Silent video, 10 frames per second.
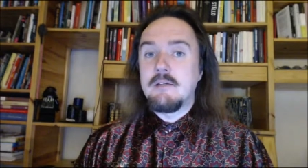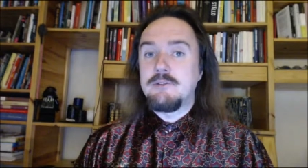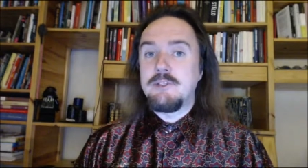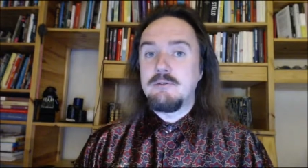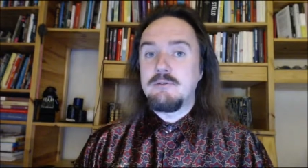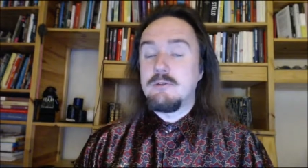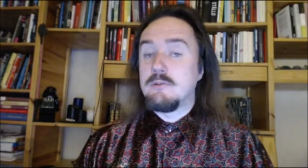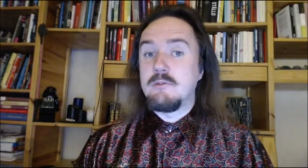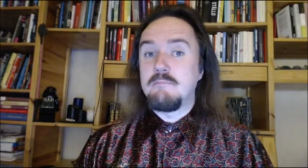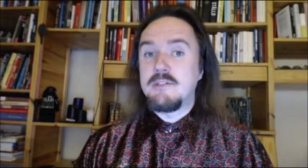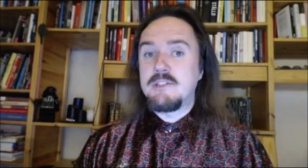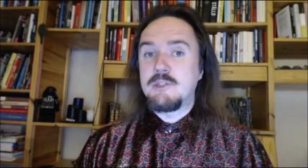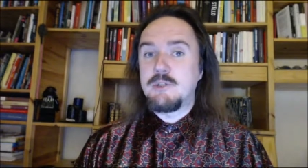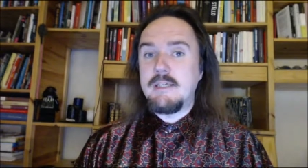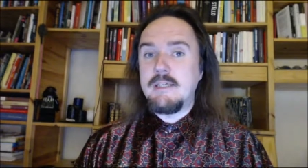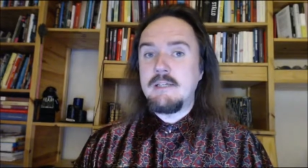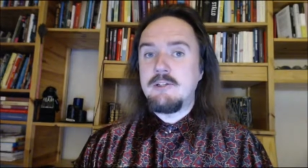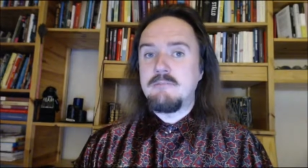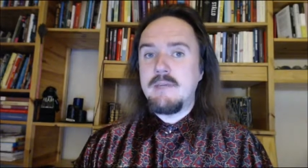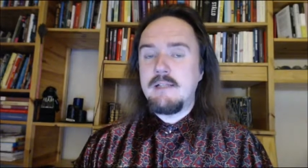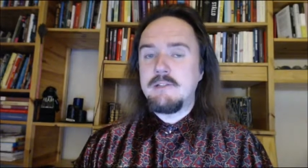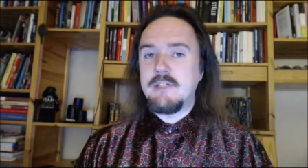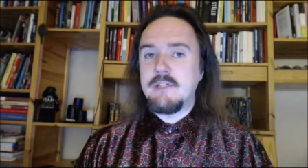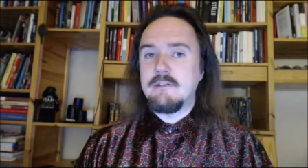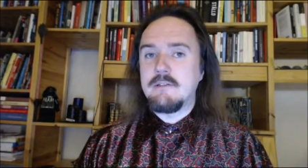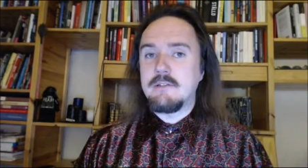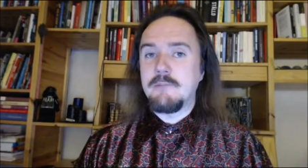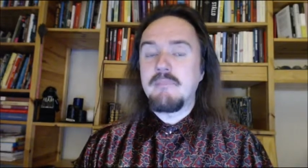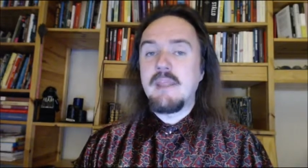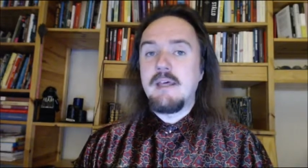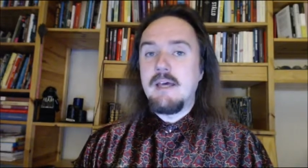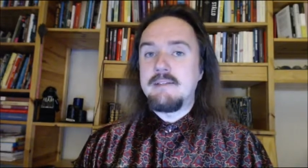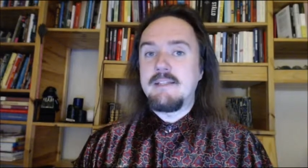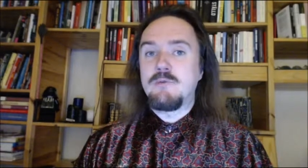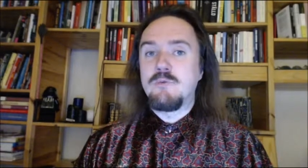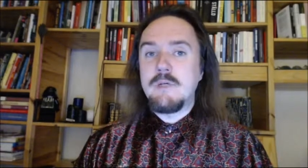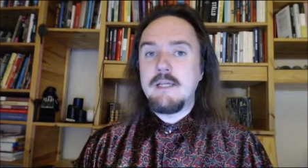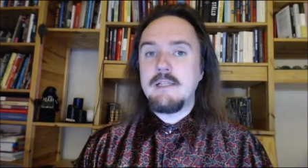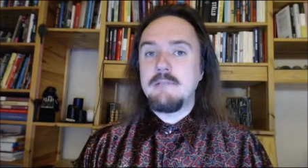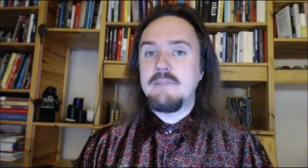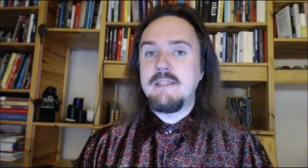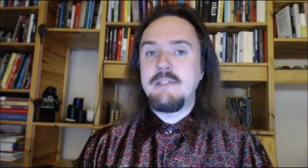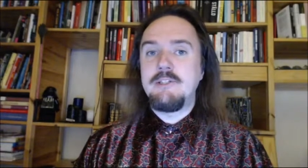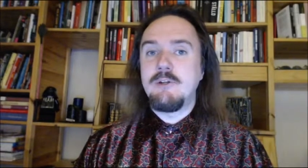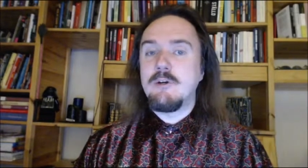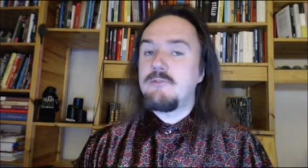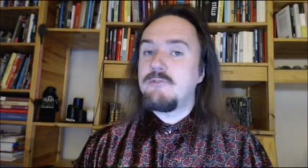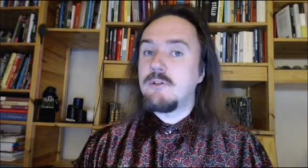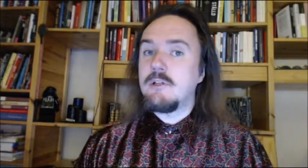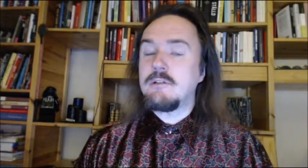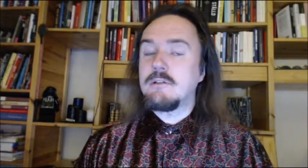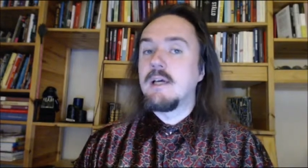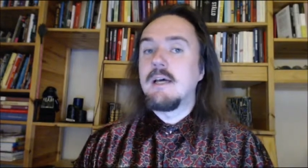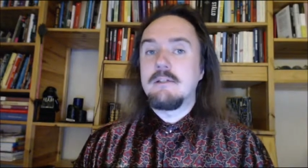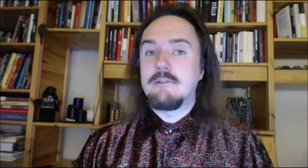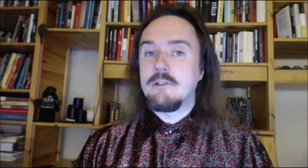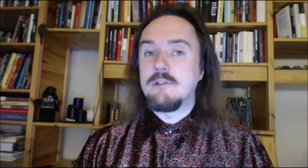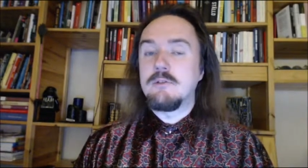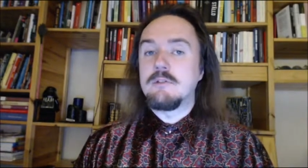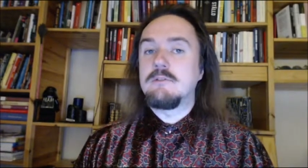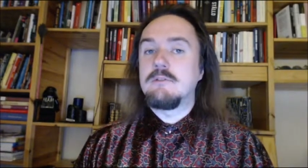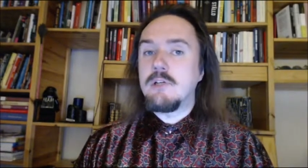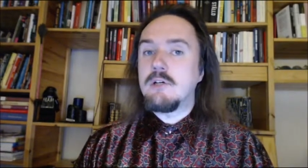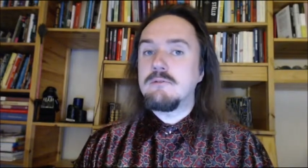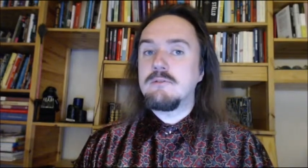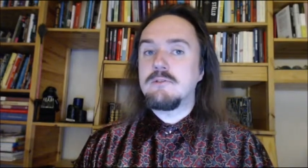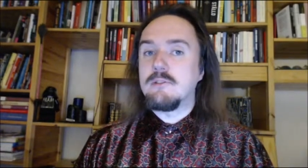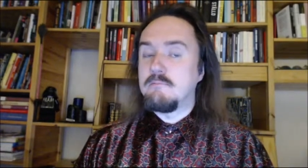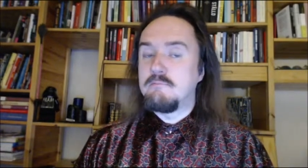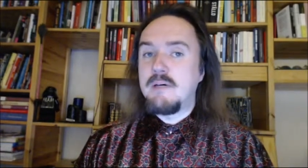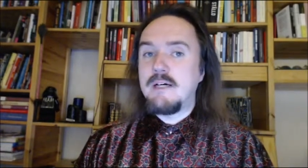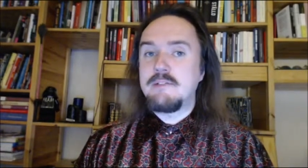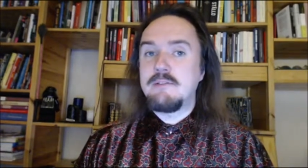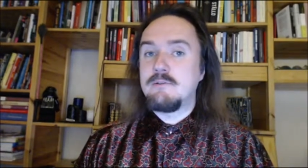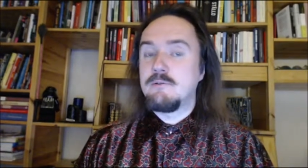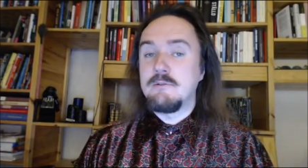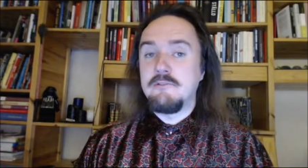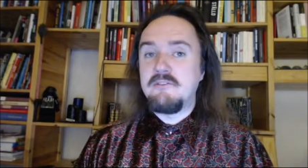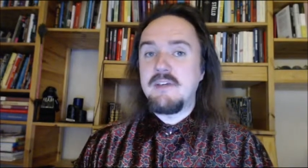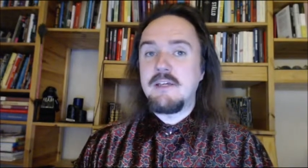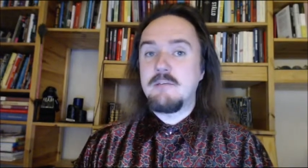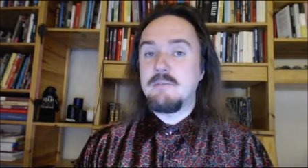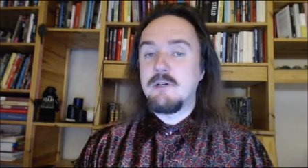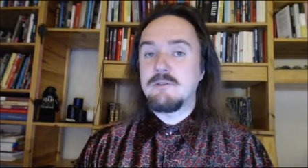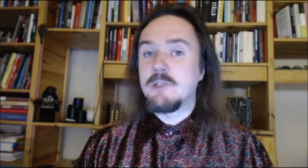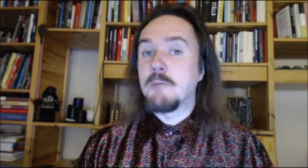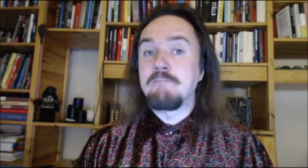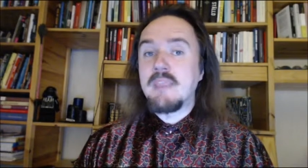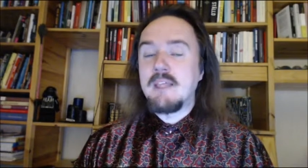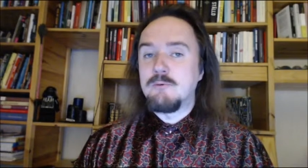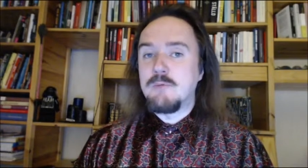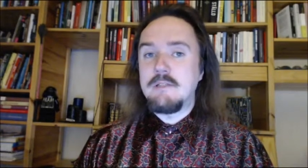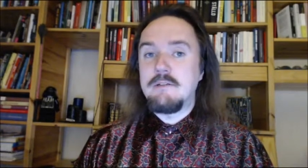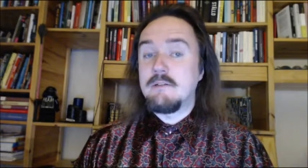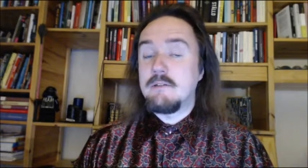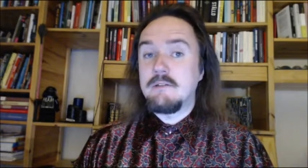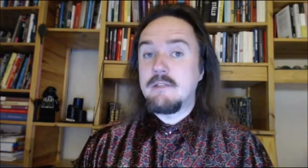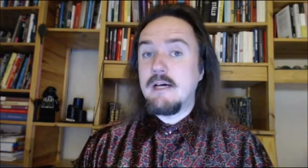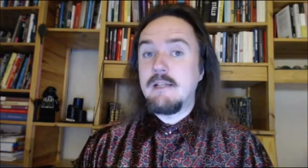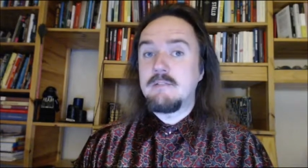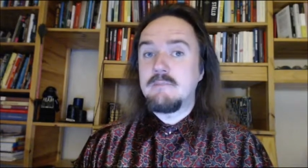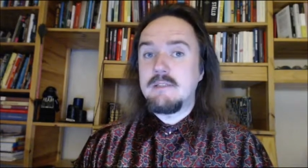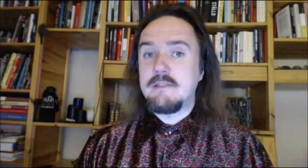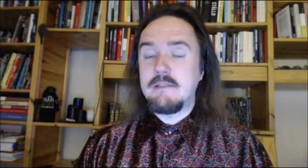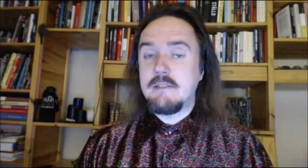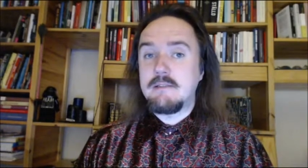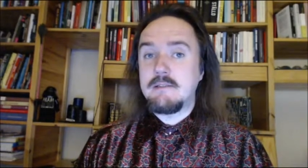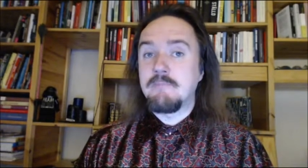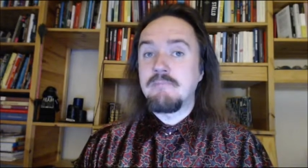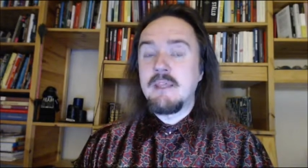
due to betraying the male gender. And it will be your fault so don't bother to think about whether the alarmist is